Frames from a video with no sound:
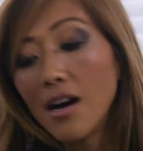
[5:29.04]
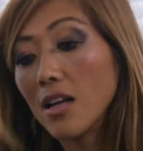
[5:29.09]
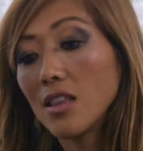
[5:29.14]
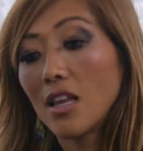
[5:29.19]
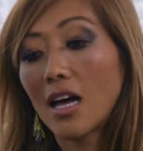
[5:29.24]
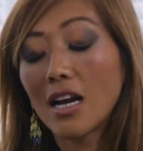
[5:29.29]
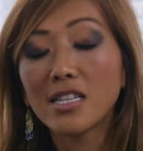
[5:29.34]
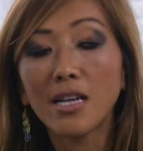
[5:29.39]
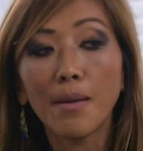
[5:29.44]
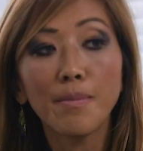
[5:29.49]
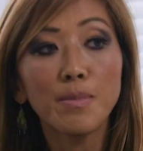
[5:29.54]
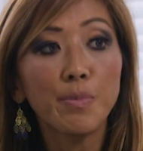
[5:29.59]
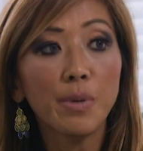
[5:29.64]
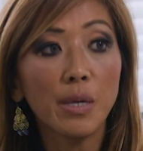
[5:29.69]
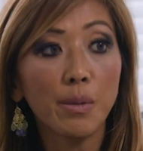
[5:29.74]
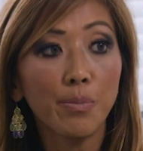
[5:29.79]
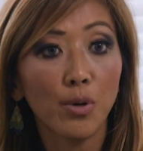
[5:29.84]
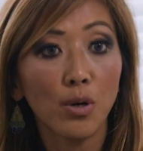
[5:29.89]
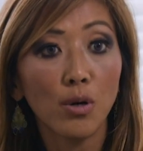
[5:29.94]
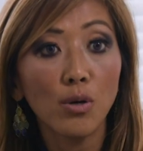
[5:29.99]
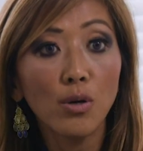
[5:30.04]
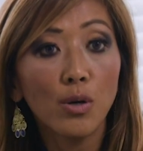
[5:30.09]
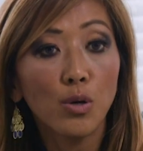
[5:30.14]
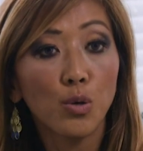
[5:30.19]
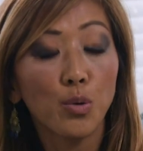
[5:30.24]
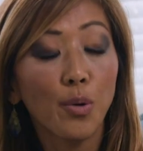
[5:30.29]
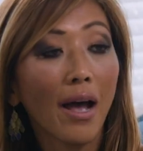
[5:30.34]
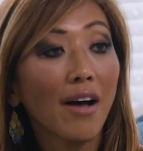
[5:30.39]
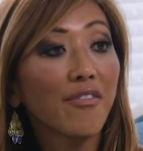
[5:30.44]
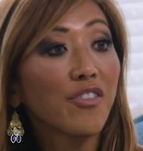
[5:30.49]
A lot of times people
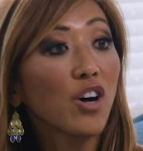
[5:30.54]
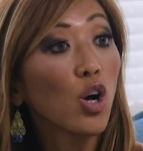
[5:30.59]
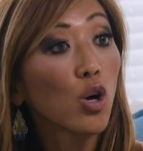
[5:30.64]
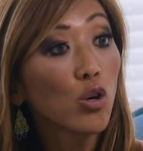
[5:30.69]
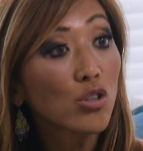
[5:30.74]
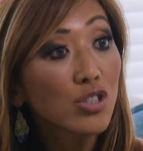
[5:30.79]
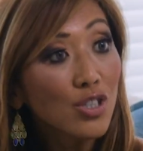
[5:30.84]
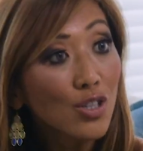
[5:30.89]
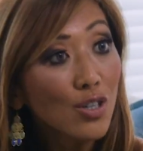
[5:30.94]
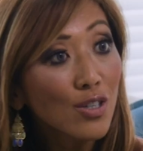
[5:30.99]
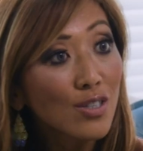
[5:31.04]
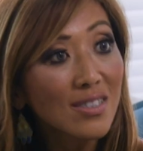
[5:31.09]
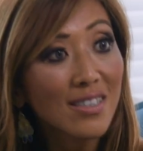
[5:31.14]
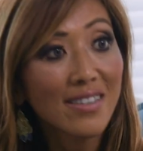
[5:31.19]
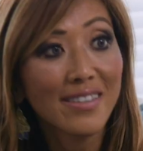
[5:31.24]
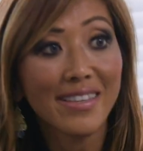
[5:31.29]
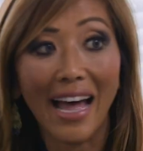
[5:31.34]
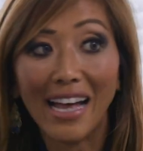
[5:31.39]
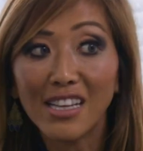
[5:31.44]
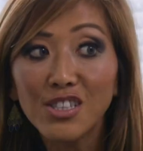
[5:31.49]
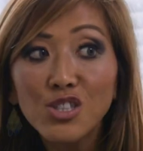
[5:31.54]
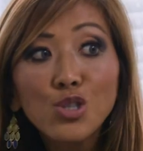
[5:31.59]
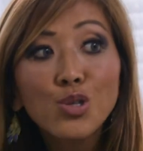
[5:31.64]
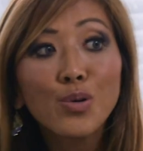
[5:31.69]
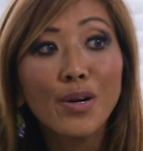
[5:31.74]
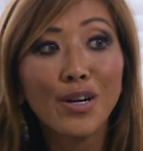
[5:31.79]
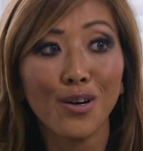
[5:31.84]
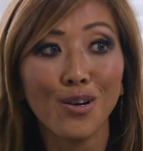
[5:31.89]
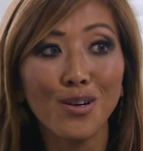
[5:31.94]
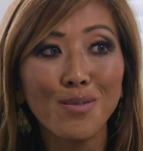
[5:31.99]
who have ulcers, that's
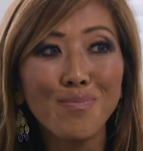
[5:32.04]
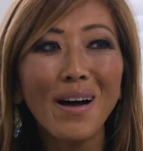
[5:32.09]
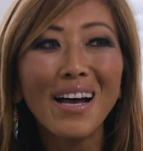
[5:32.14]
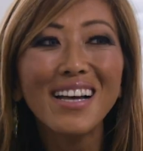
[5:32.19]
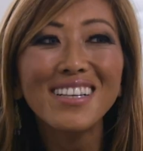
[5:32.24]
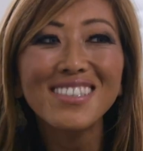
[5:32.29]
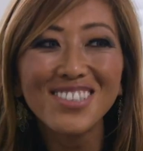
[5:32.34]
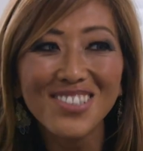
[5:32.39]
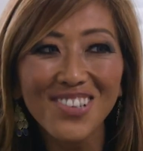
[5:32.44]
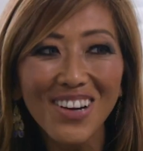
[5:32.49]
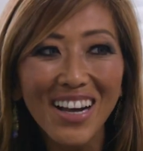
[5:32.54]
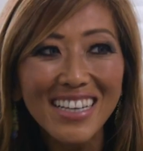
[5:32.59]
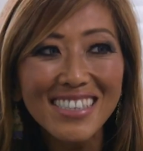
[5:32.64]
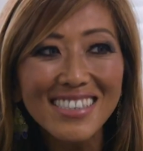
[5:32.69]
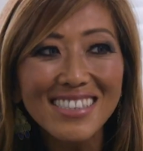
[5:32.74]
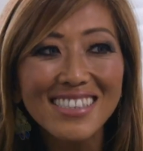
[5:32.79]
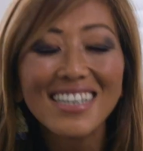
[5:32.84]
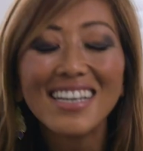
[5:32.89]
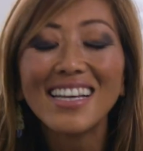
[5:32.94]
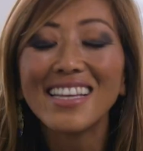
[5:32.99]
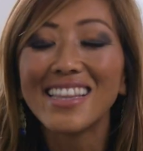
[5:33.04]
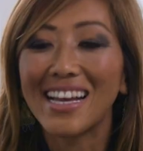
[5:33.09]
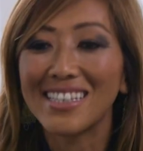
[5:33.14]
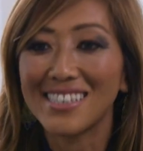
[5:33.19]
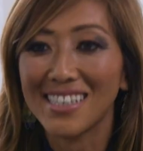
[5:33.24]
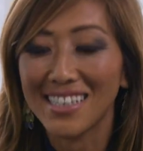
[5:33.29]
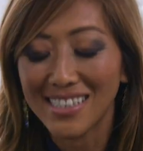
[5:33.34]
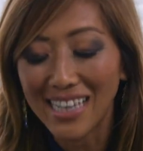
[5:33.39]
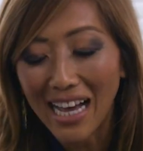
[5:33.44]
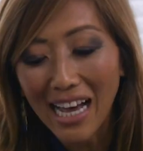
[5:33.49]
triggered by stress. Yep.
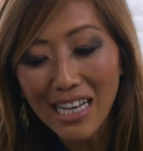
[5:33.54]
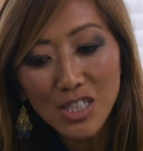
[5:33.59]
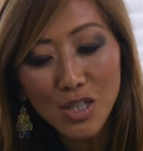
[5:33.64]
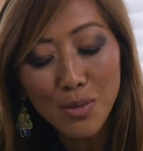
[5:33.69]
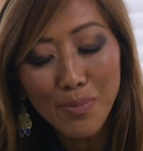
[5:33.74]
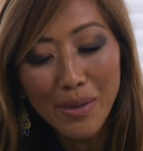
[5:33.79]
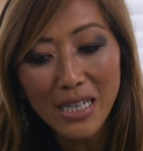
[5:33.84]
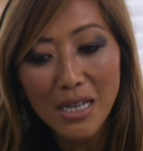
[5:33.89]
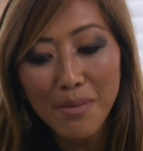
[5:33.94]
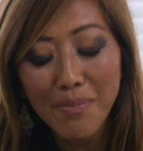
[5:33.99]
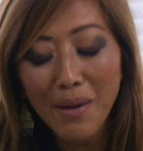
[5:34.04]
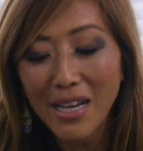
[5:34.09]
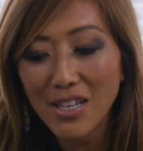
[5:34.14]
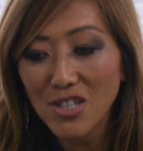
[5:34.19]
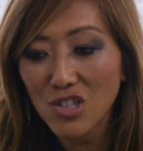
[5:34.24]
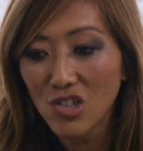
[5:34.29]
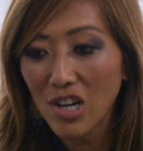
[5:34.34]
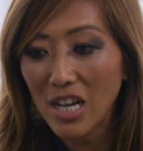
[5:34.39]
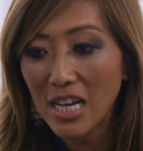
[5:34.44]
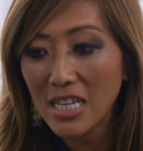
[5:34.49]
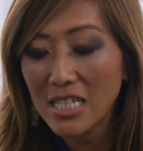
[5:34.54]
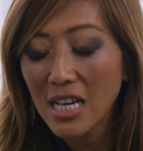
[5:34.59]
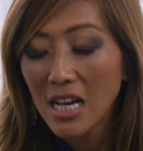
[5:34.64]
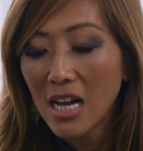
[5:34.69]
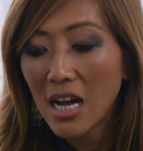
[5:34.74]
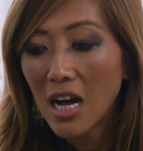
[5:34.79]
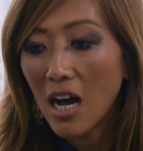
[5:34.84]
That's exacerbated by stress.